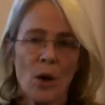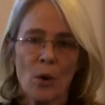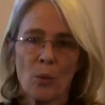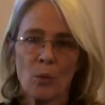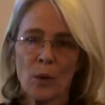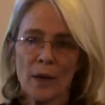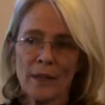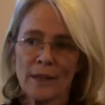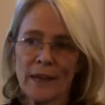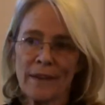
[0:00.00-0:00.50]

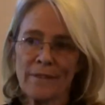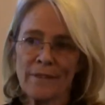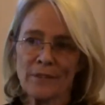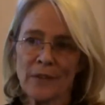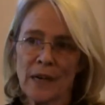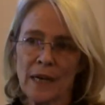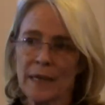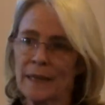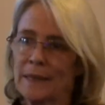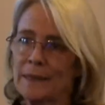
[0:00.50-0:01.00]
And when they
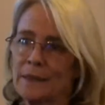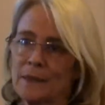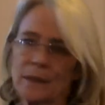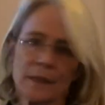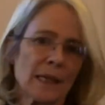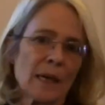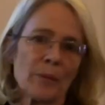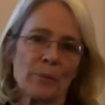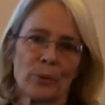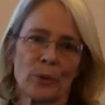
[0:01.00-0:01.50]
find
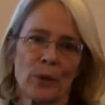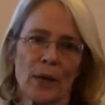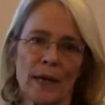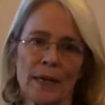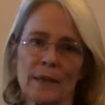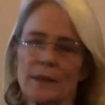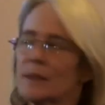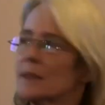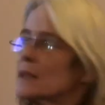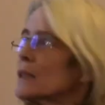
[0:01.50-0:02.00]
their
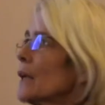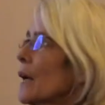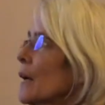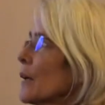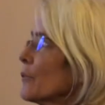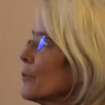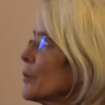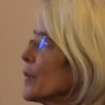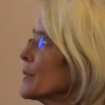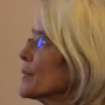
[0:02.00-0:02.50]
prey, the
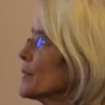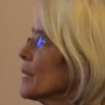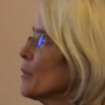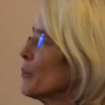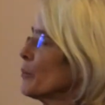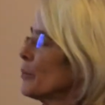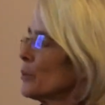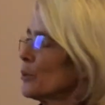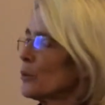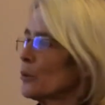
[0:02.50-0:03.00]
slug, for
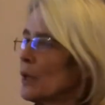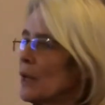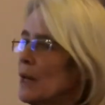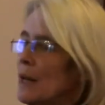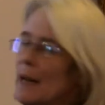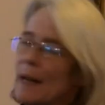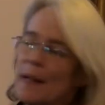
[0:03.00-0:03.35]
example,